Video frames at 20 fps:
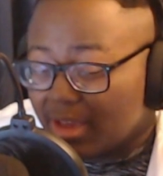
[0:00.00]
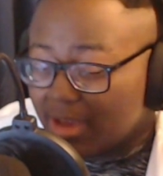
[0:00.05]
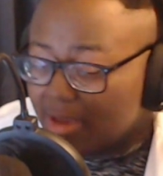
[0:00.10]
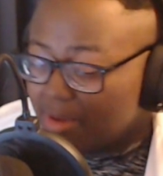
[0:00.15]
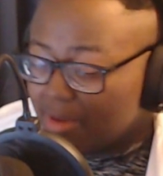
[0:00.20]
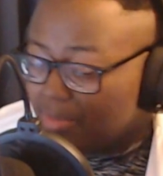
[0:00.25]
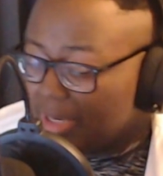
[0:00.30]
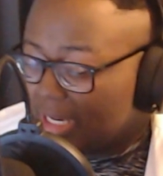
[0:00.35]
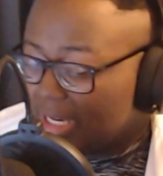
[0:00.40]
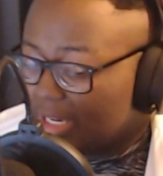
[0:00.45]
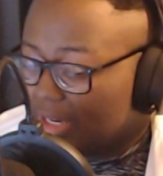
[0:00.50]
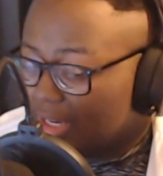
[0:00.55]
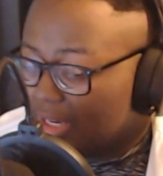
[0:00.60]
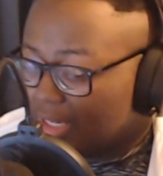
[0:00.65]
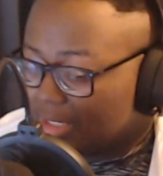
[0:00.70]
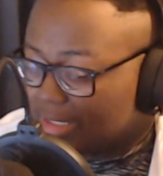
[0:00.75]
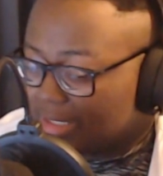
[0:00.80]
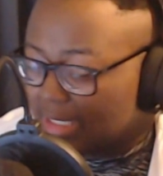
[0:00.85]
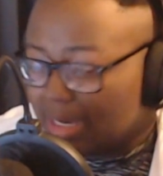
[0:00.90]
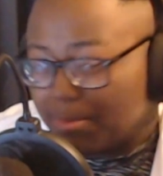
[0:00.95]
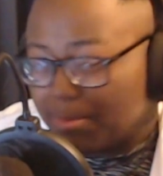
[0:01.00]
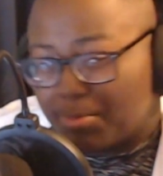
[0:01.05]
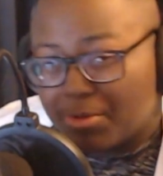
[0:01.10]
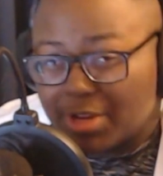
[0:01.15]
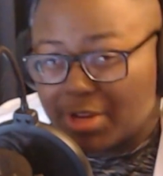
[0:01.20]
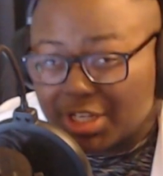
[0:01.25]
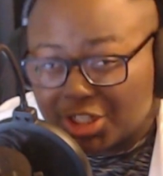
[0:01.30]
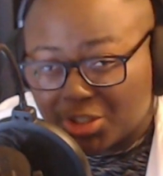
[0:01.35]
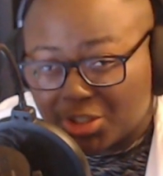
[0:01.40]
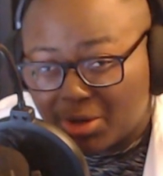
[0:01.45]
because I'm
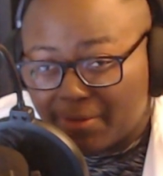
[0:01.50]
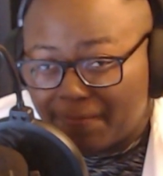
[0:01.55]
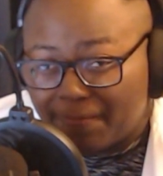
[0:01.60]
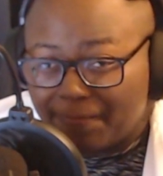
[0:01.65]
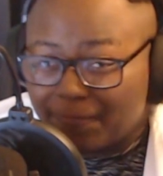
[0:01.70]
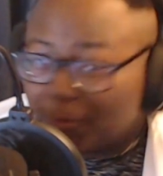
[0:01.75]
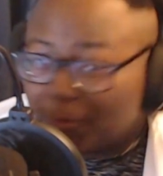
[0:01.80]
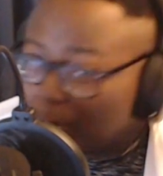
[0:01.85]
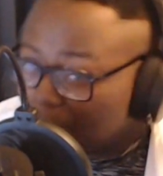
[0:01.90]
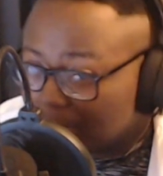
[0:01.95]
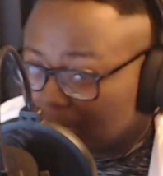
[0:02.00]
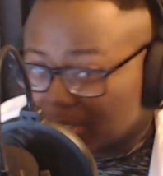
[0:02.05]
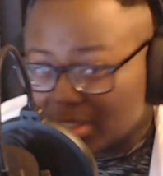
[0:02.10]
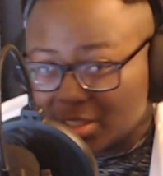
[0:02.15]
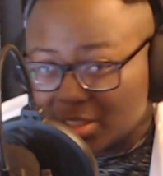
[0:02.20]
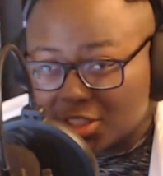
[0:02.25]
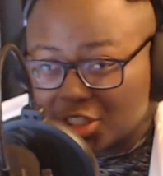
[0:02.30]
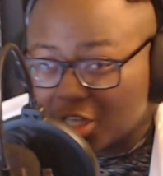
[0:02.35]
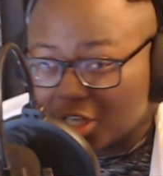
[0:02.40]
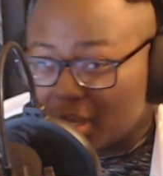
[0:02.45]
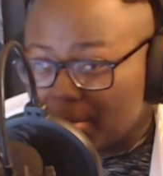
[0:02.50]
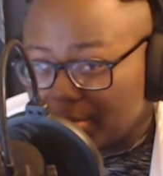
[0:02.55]
pretty sure it forced the German